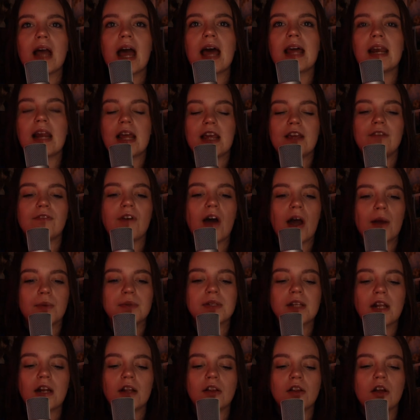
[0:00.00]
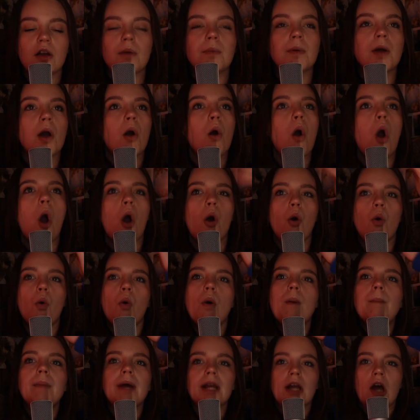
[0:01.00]
and if I was going to look up and go, oh
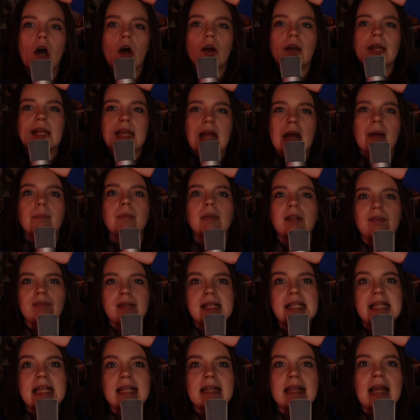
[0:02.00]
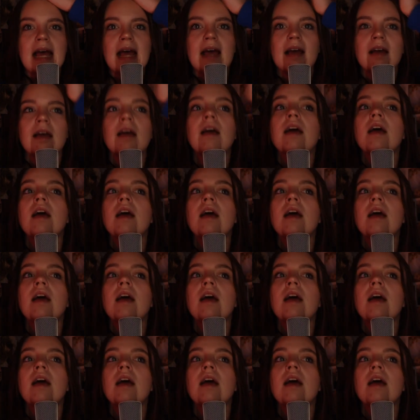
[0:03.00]
my God, I can't believe he did that,